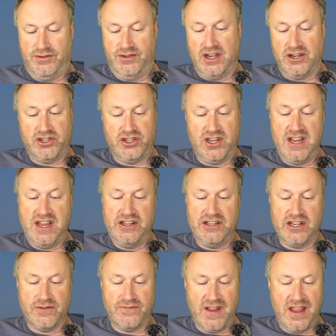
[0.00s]

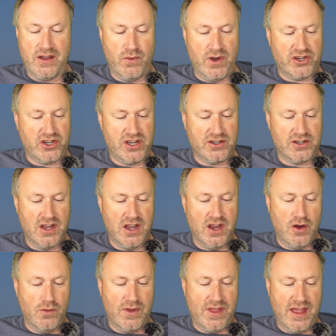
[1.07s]
6-D-B, which is
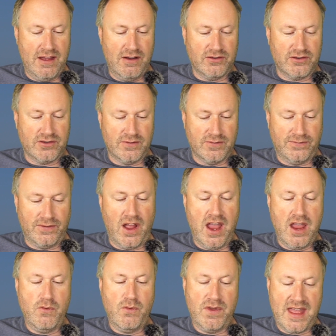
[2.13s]

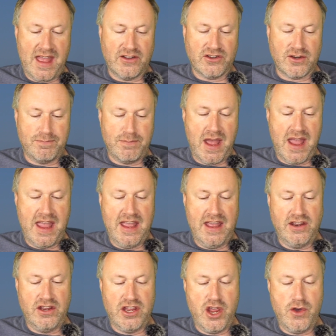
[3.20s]
flying without
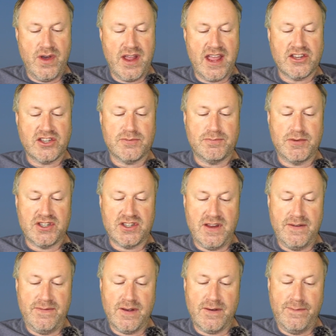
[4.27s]
obeying UAS
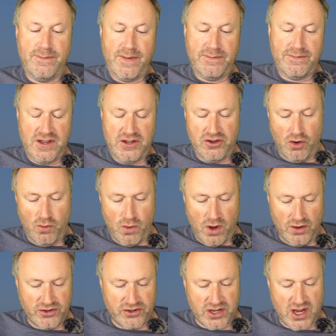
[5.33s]
specific
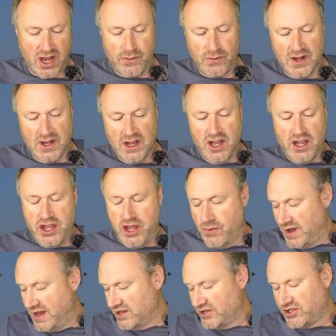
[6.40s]
50.1. So
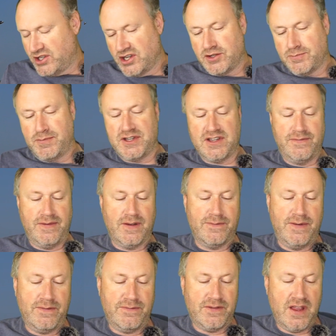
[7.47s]
UAS specific
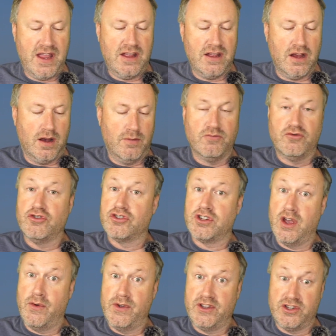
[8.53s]
50, I'm just
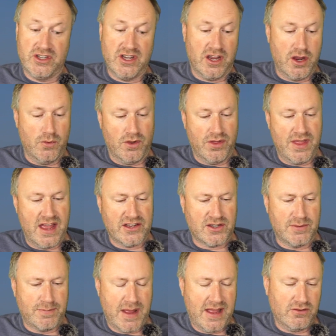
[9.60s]
going to tell you what that's
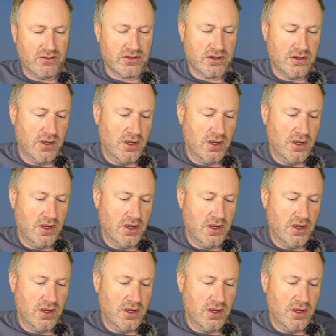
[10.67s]
about,